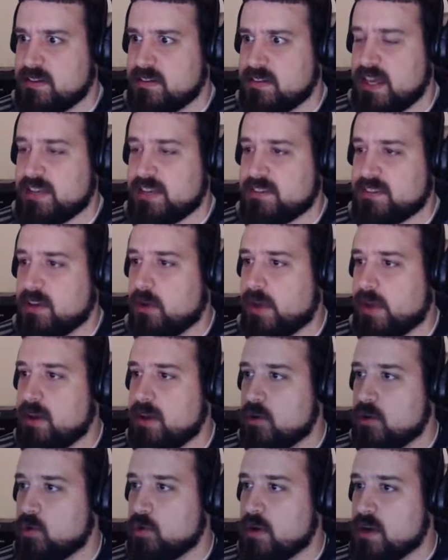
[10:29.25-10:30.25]
Yes. Okay.
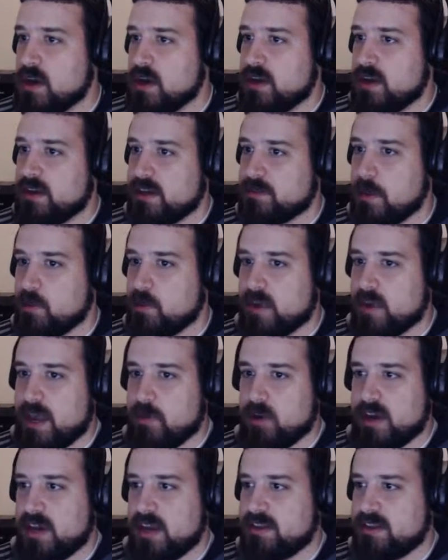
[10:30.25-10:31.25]
Whew. Next memory game.
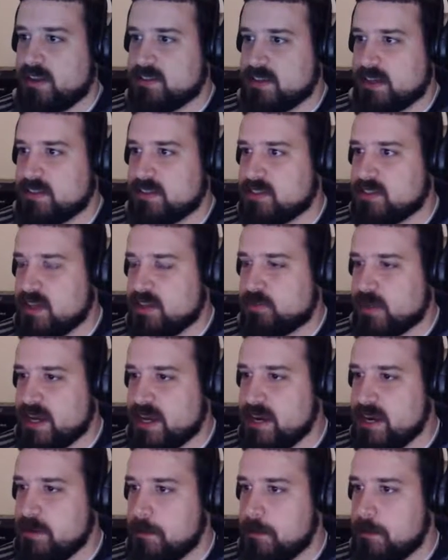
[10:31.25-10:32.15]
Oh god, 10 seconds. Three.